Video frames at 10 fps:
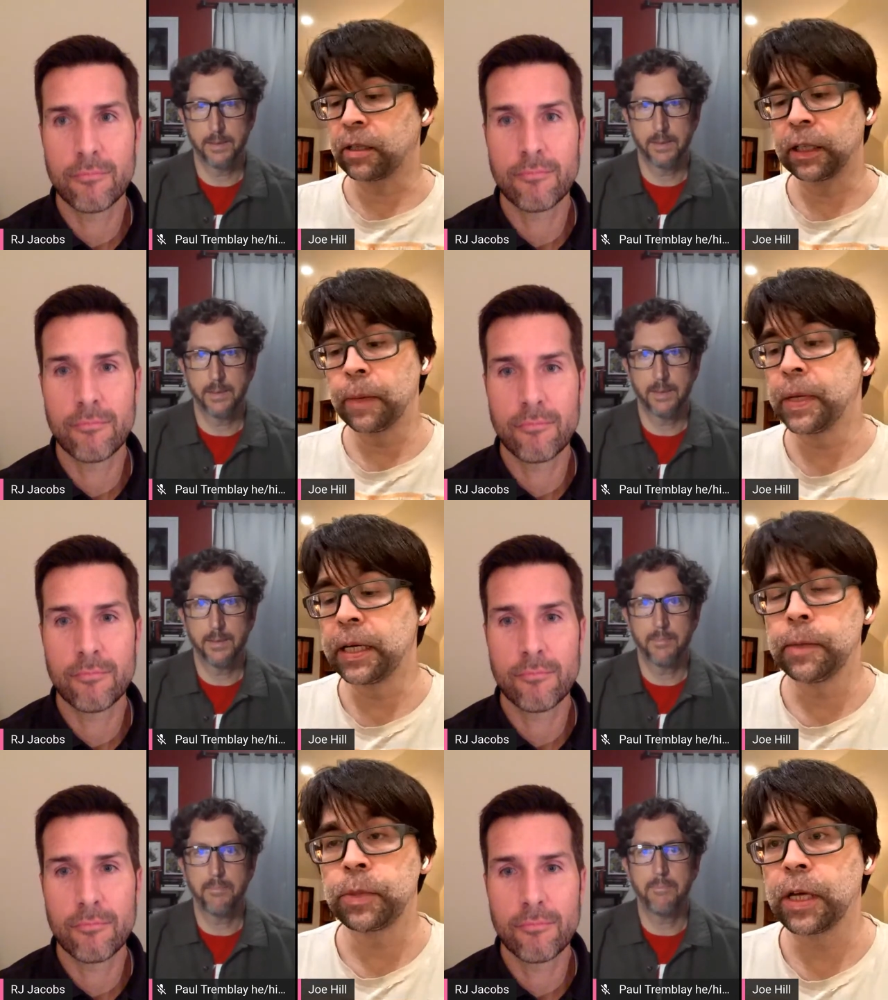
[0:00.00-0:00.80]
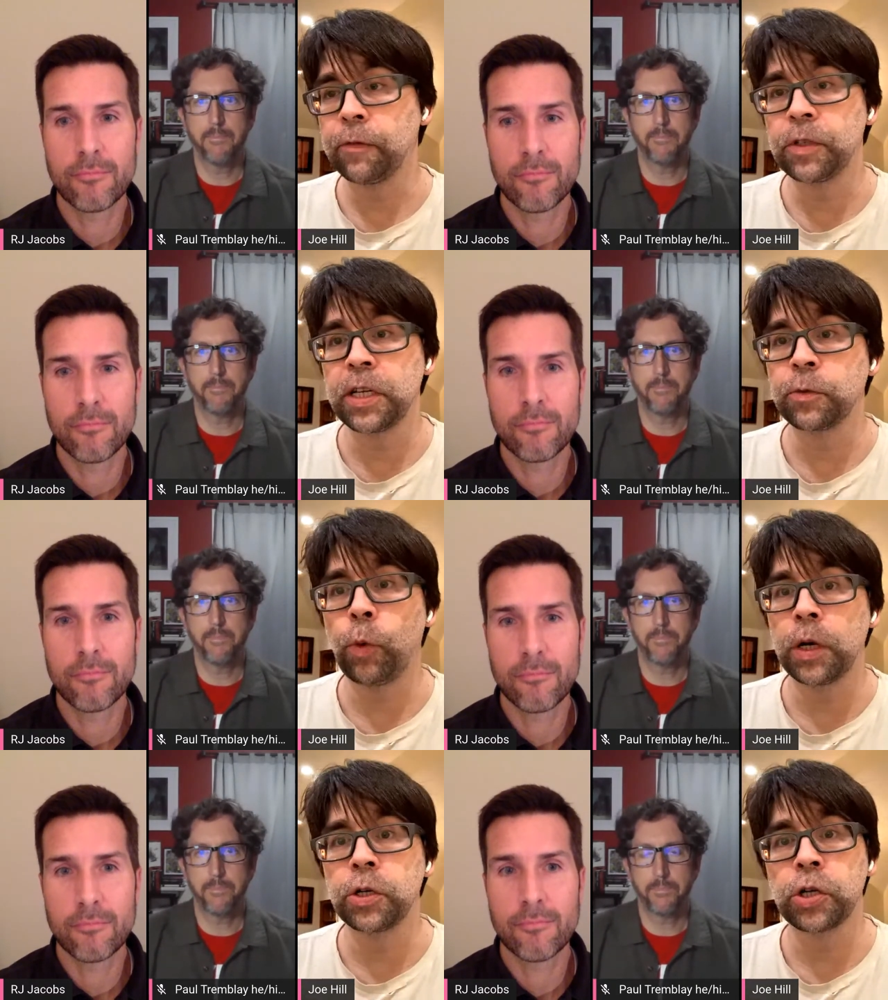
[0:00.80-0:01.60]
Speaker 1: He hasn't limited himself to
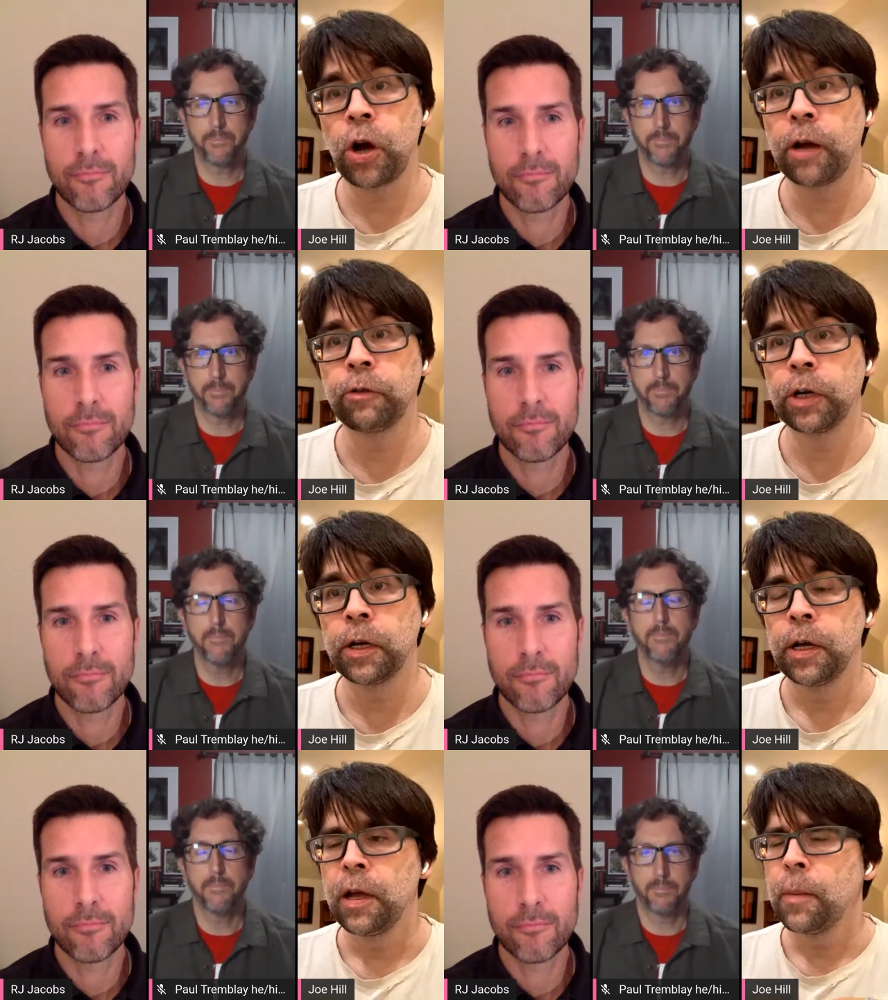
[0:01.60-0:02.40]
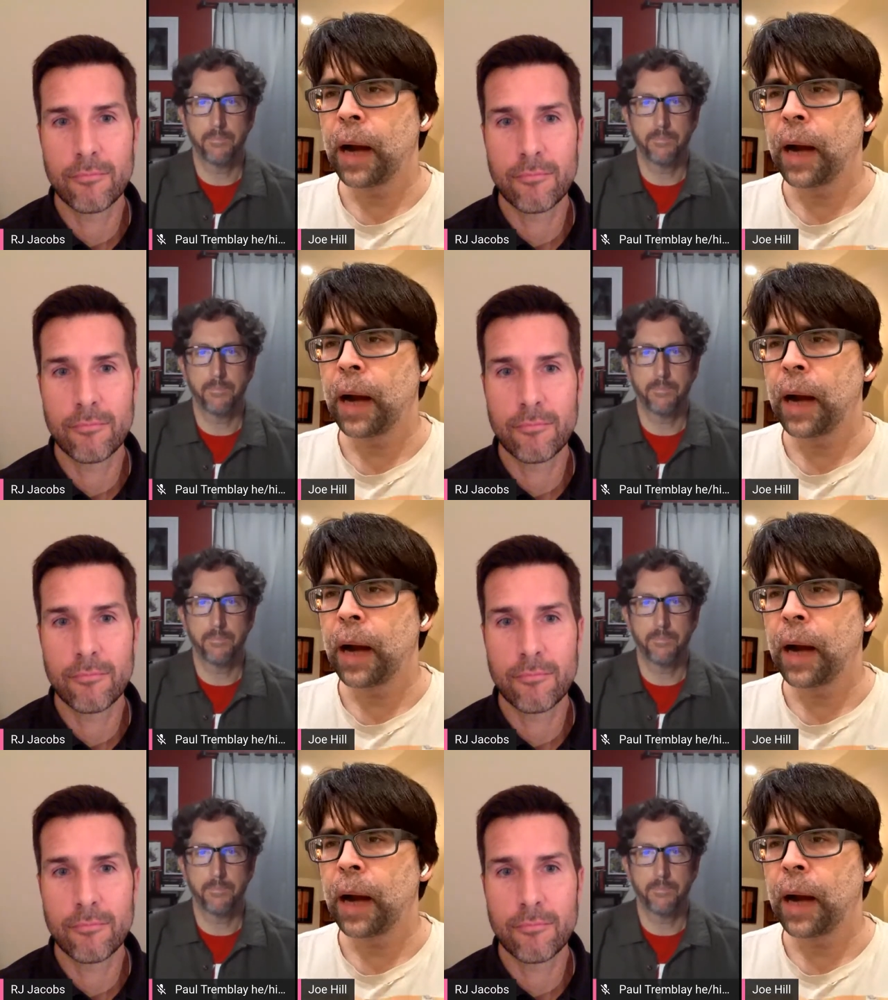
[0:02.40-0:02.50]
just one genre.